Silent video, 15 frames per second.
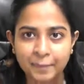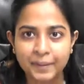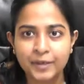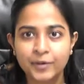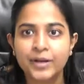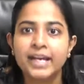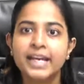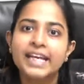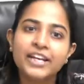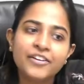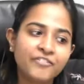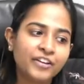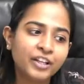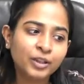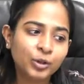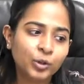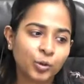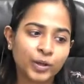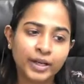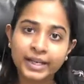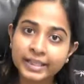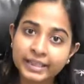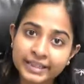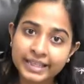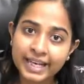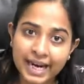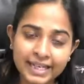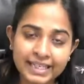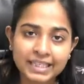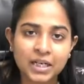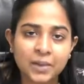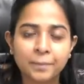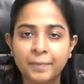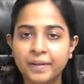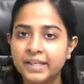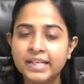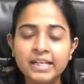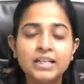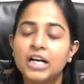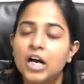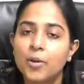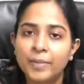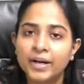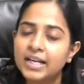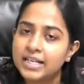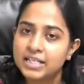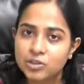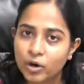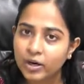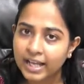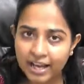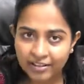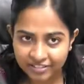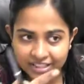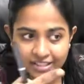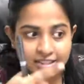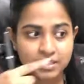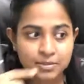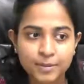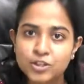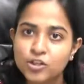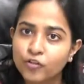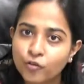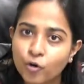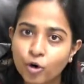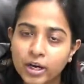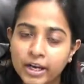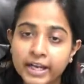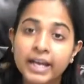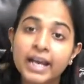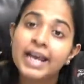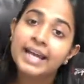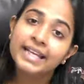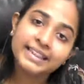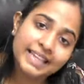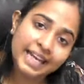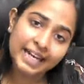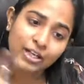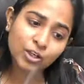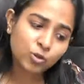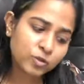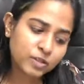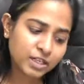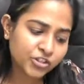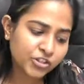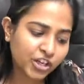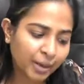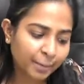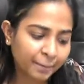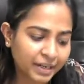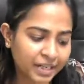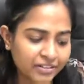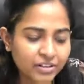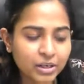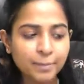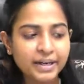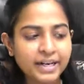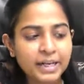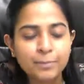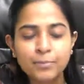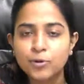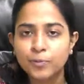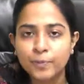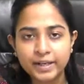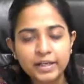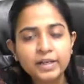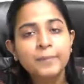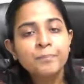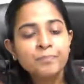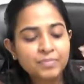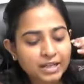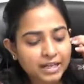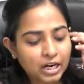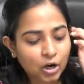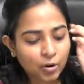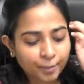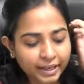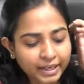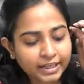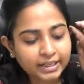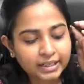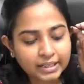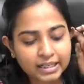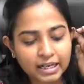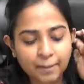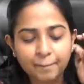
Okay, even though in that company government does not have this much of holding, then too such a company will be deemed to be a government company.